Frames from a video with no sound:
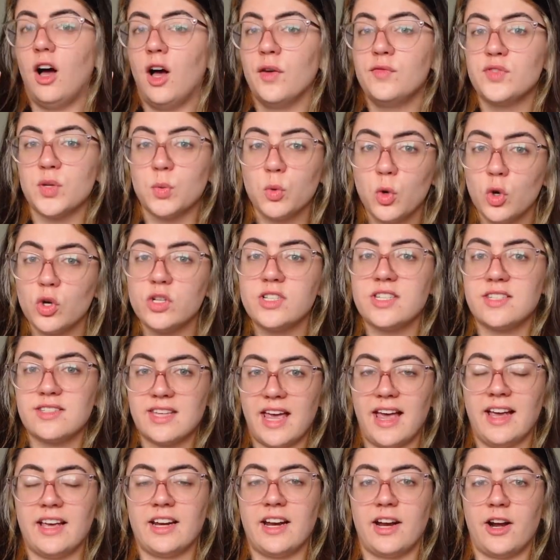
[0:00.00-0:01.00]
I have some good
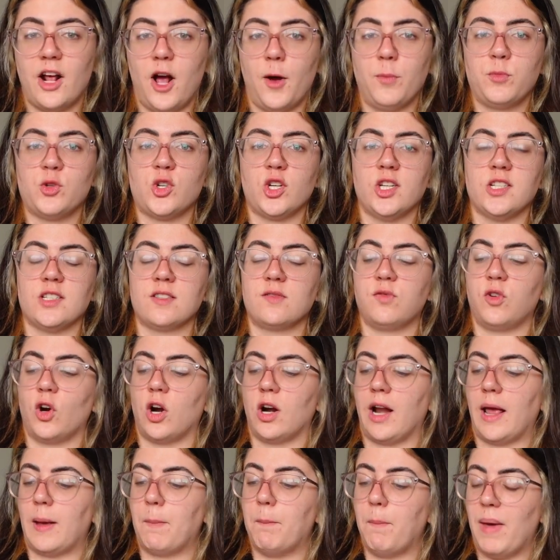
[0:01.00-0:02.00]
secondhand options for
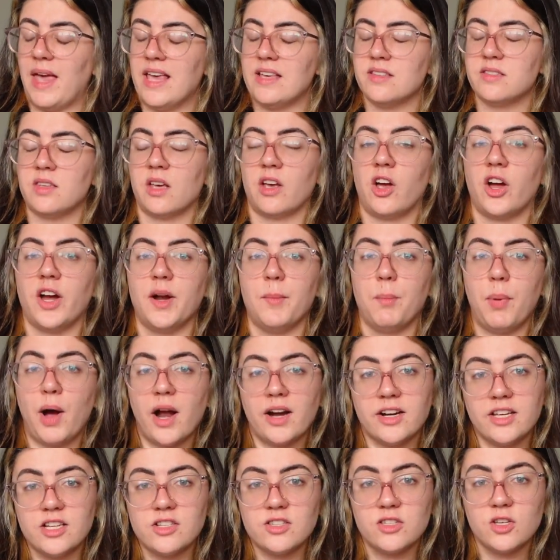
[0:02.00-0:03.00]
like basic kind of
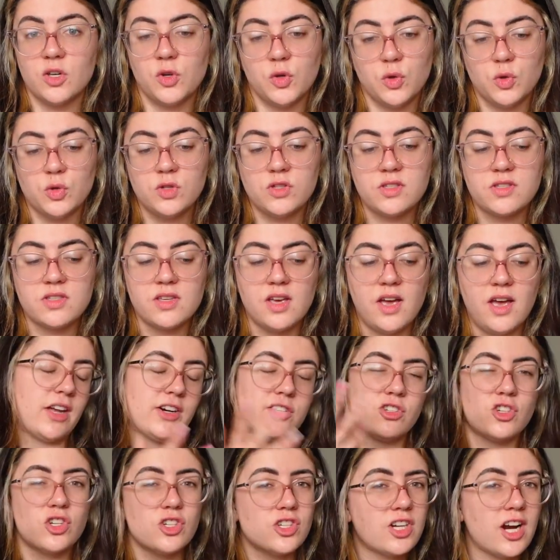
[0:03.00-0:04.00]
bodysuits. And
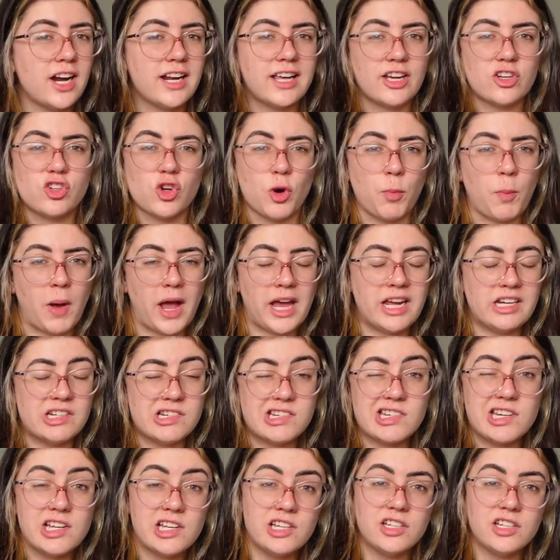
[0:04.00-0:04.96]
it's just to kind of get your mind